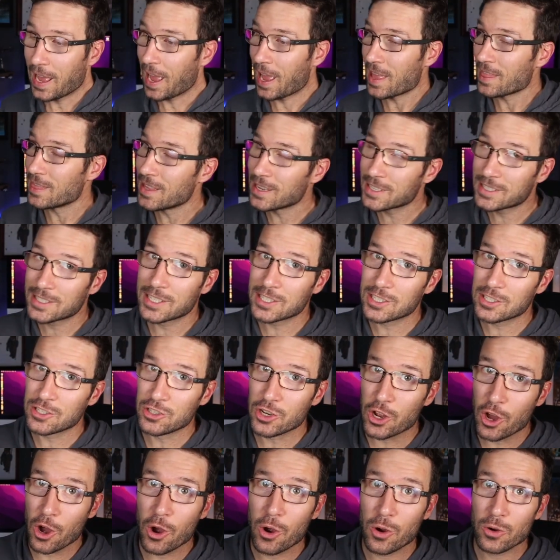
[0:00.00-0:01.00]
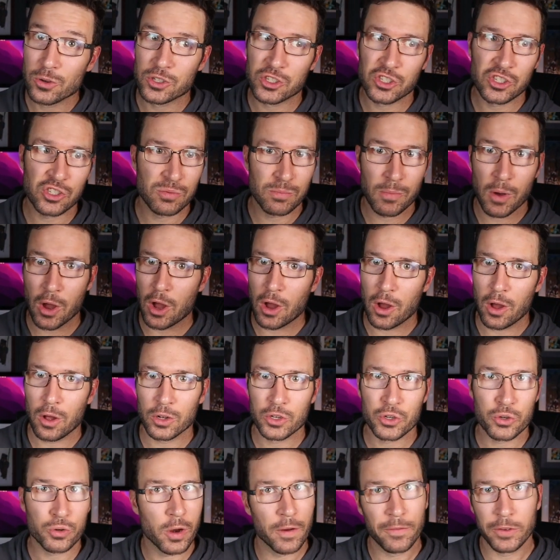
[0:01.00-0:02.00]
And this is no
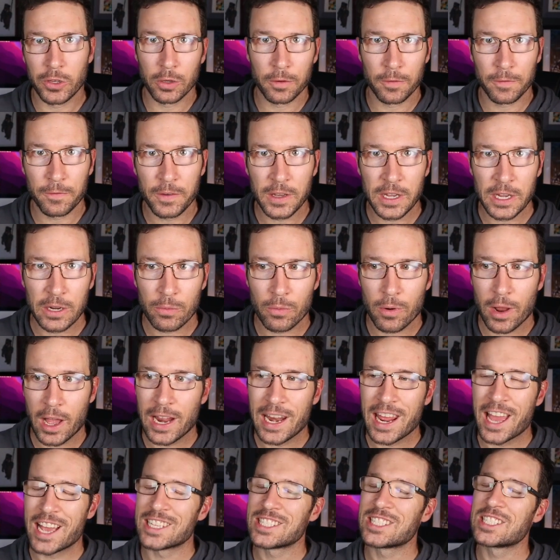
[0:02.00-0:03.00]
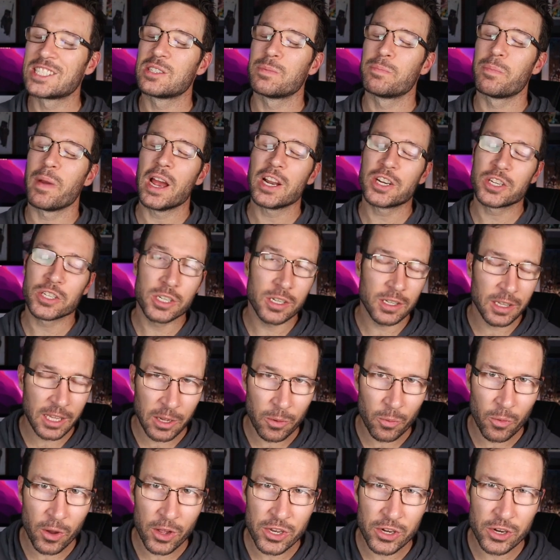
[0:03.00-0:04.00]
small trivial feat, right?
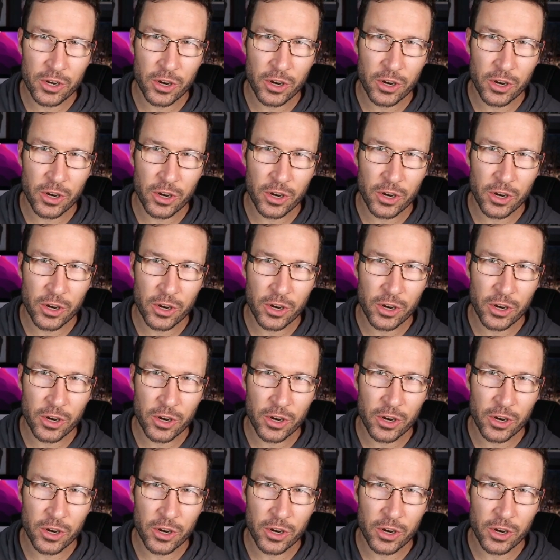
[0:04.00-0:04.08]
Especially when